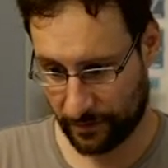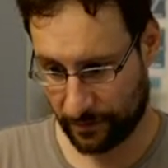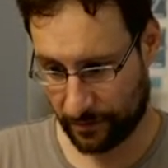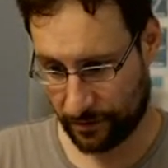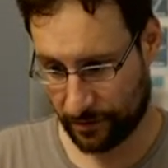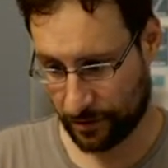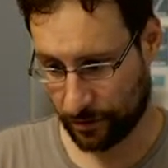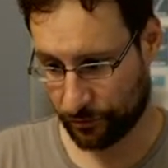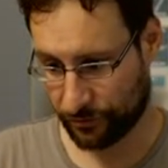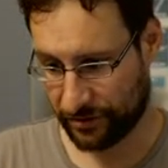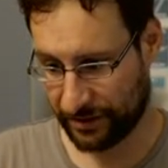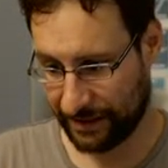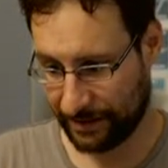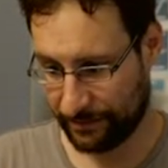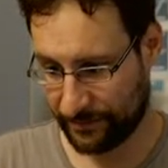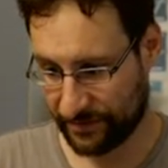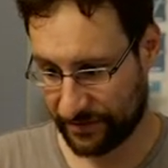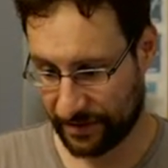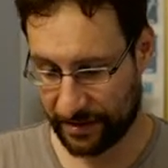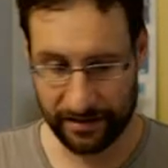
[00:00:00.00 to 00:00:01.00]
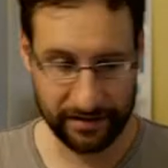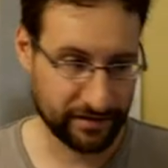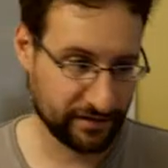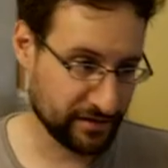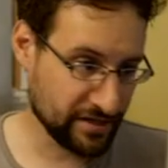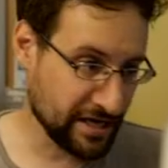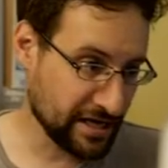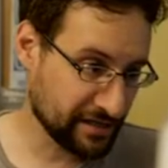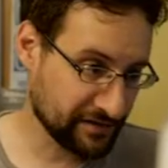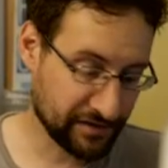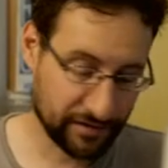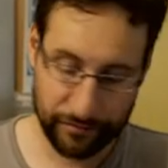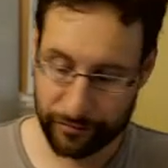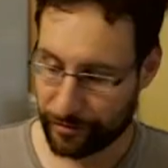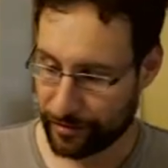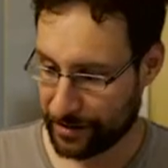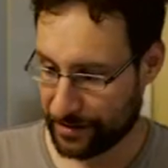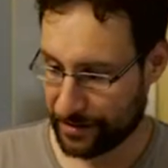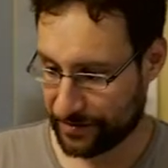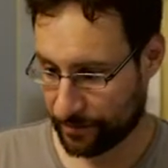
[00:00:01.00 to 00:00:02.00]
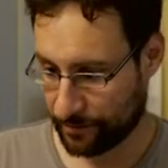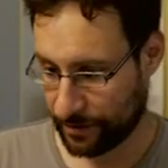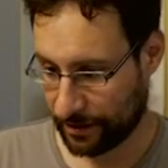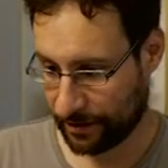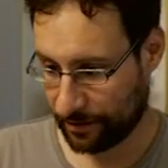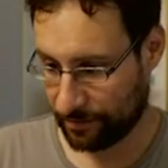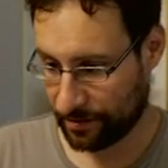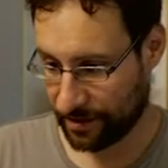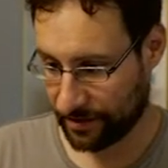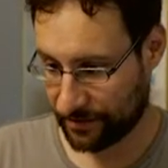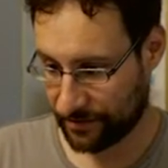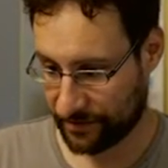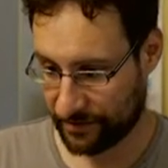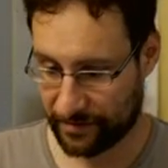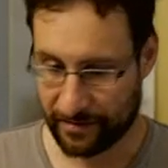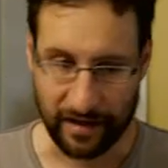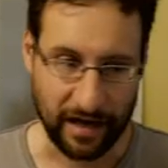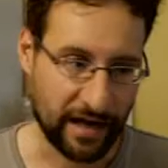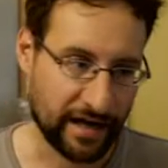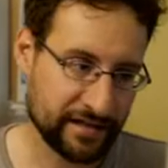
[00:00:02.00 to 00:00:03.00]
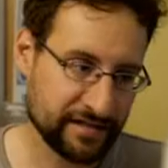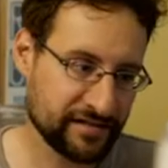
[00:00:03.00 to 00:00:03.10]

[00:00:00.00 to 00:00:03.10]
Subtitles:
code names, and yeah, that rings a bell, but I